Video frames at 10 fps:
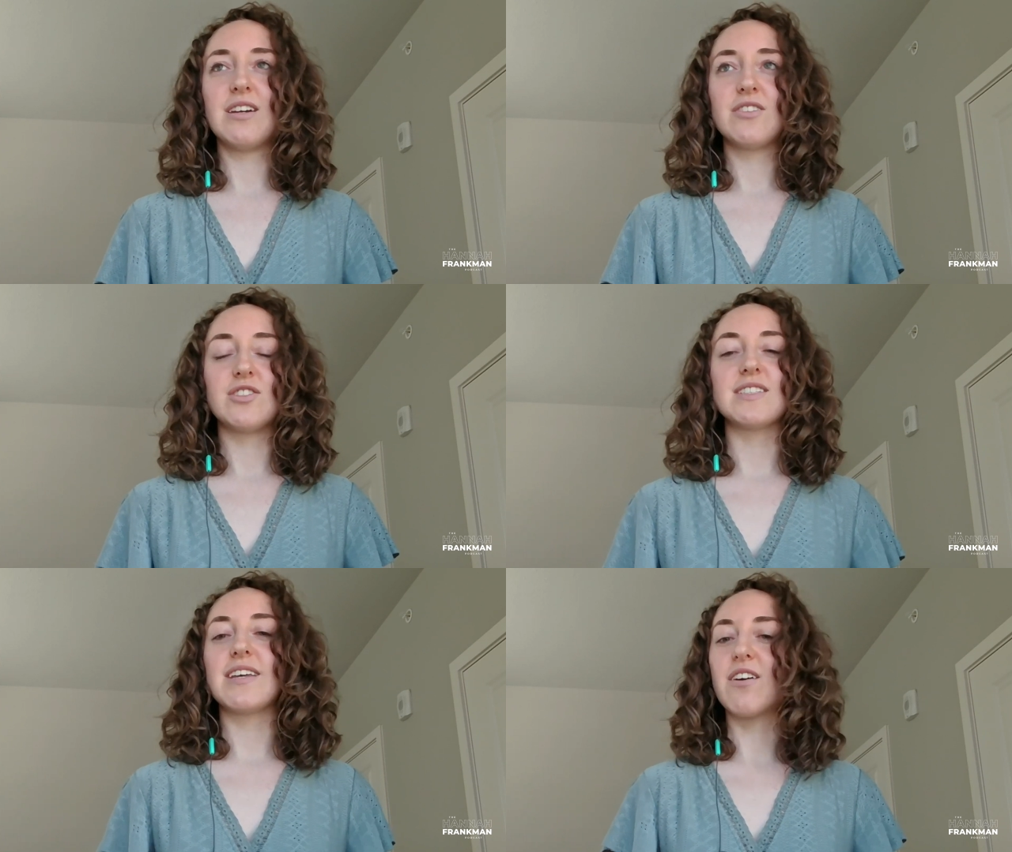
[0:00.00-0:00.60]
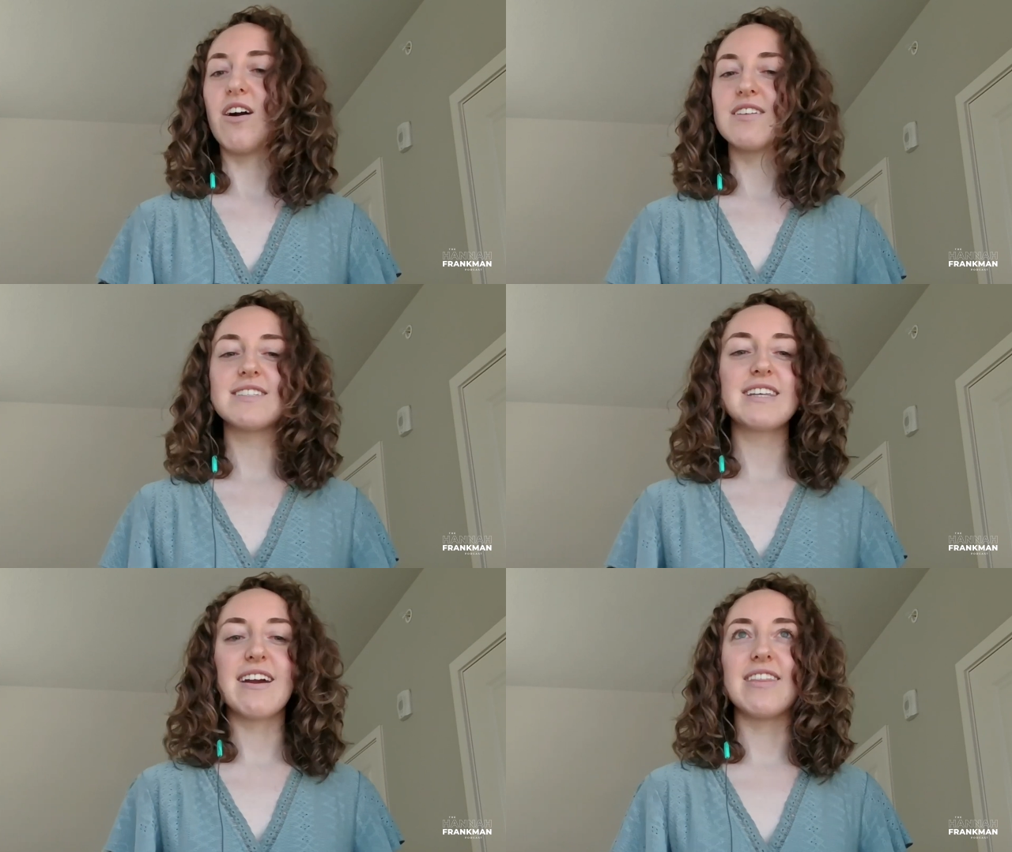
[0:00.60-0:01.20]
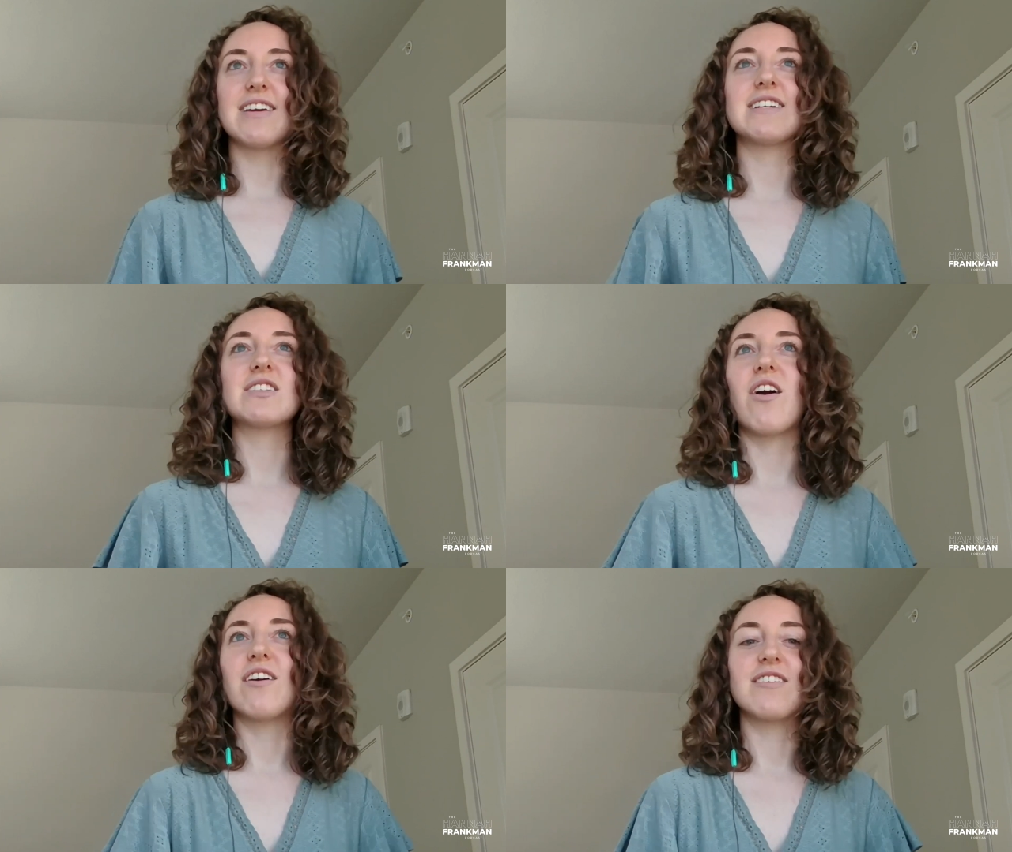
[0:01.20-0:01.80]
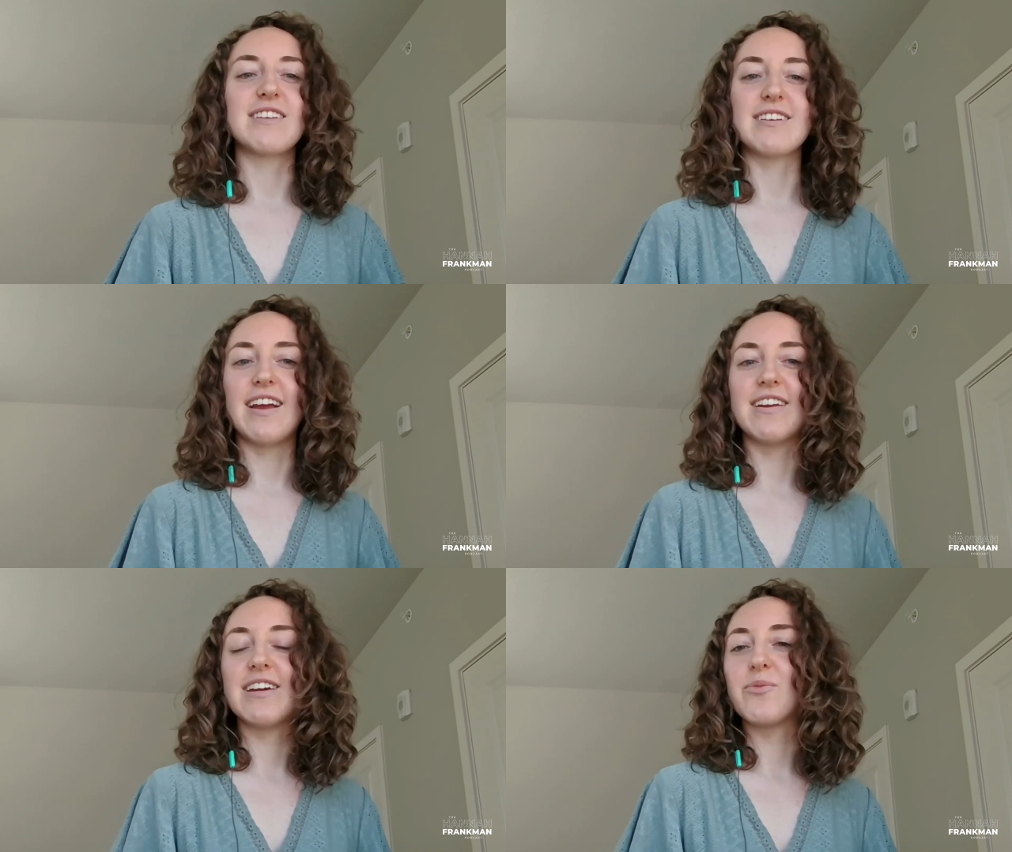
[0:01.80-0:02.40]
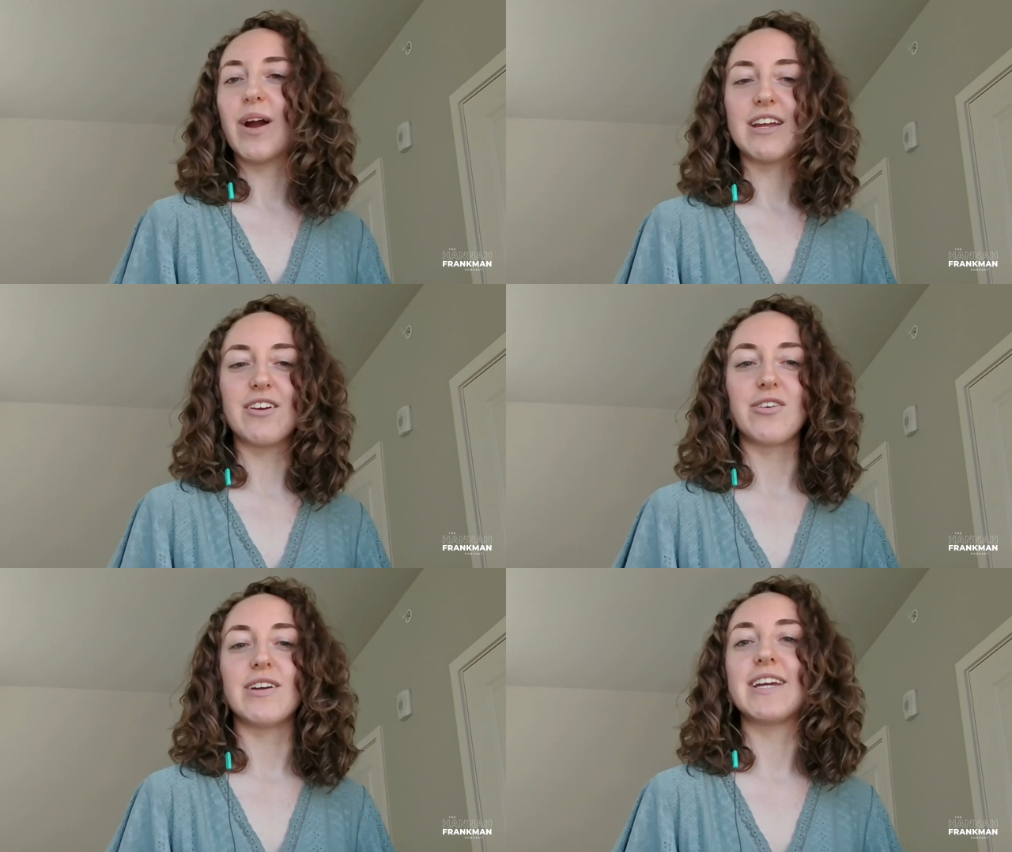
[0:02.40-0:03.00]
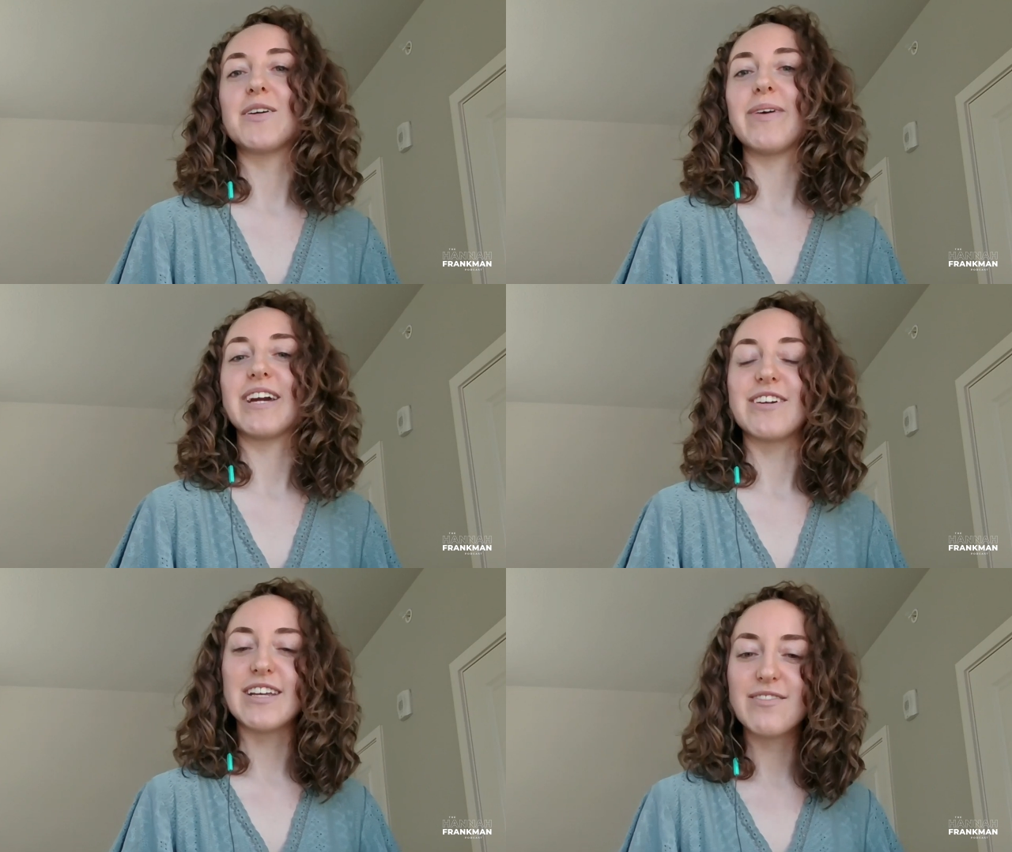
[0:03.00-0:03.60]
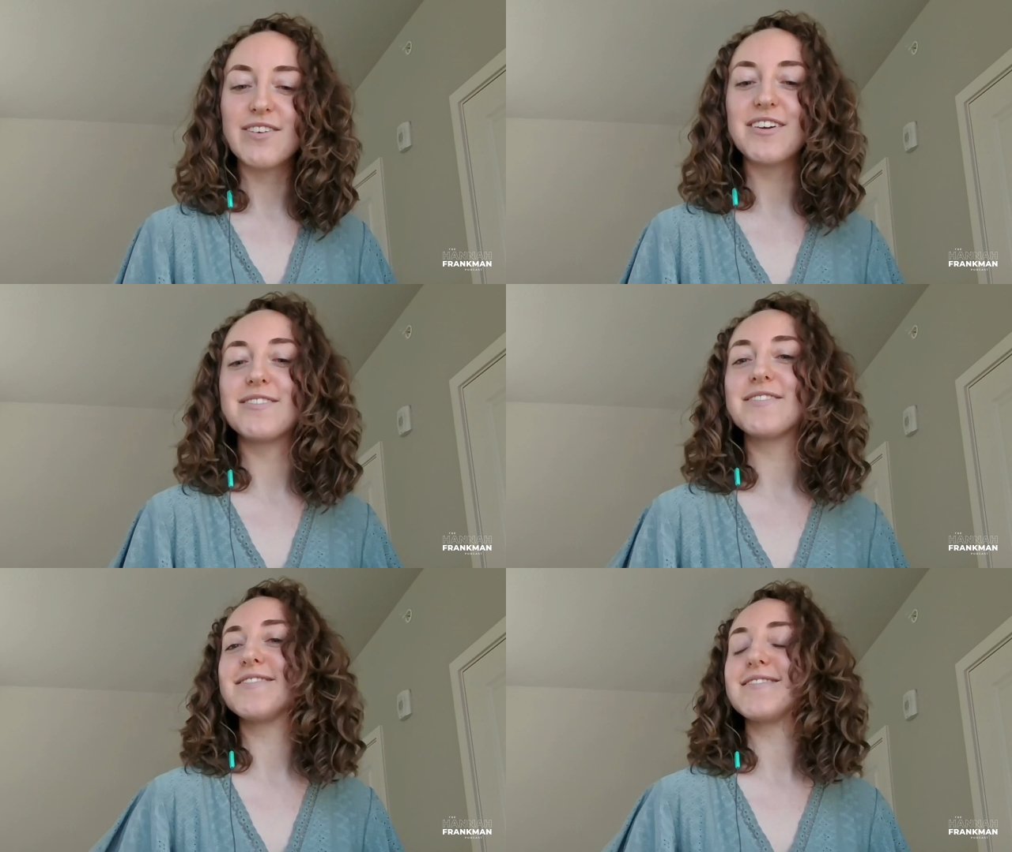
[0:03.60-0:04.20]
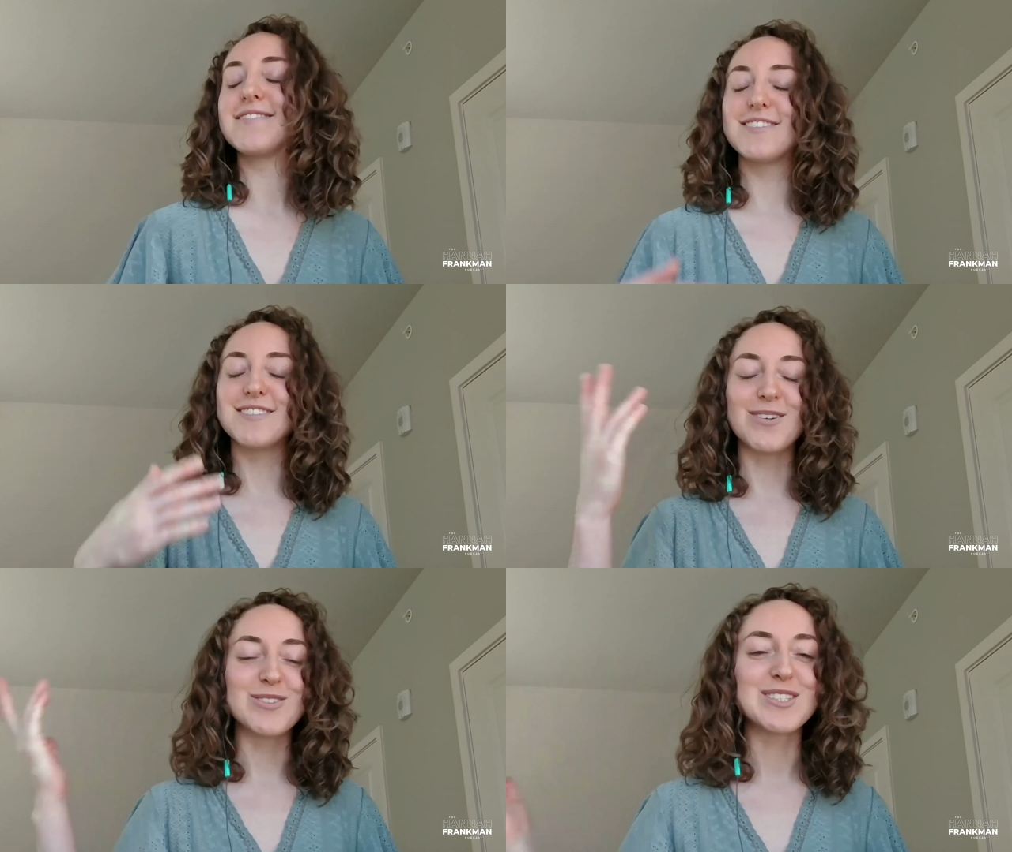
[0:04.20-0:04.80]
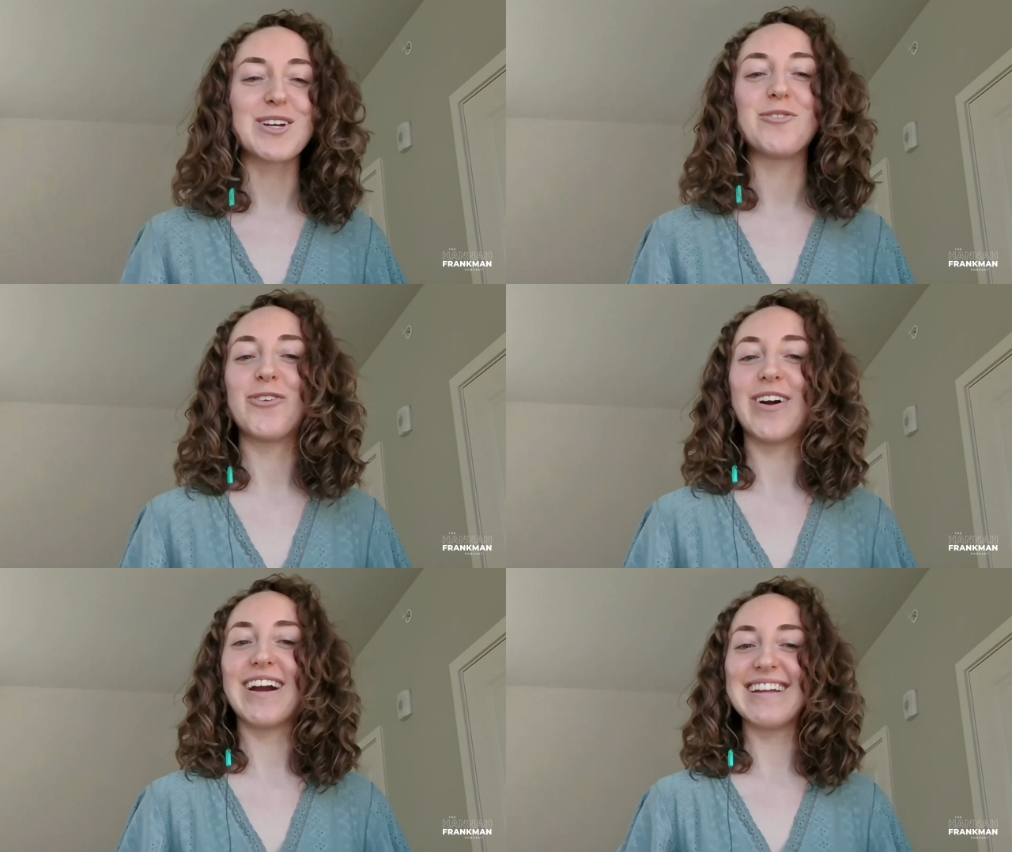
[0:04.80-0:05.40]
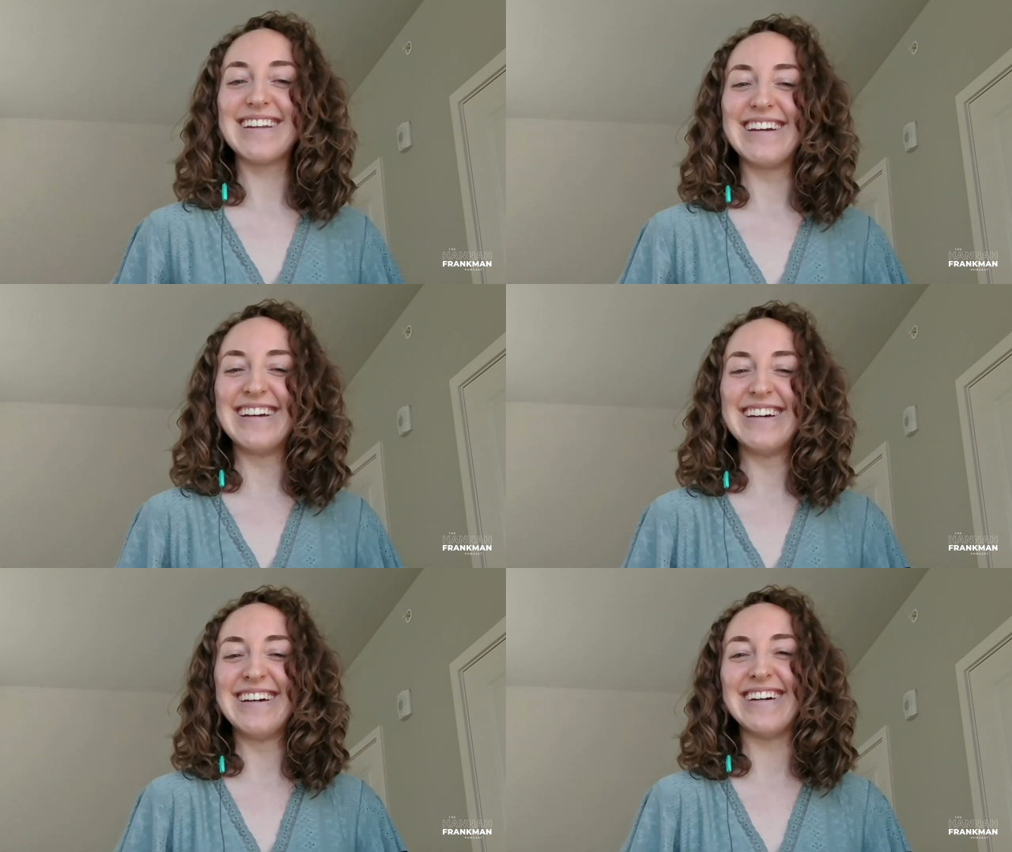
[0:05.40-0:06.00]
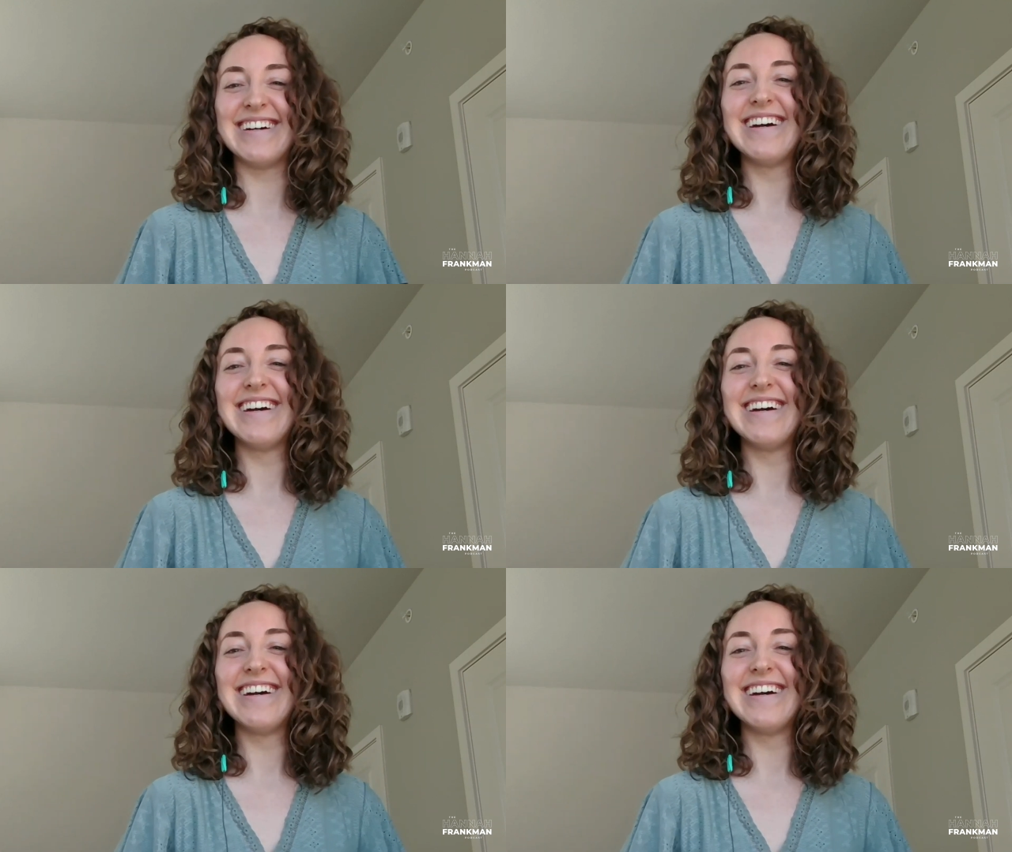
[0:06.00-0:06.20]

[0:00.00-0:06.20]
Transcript: she's like, honestly, I think it's harder than any writing curriculum I could give you. So just go for it.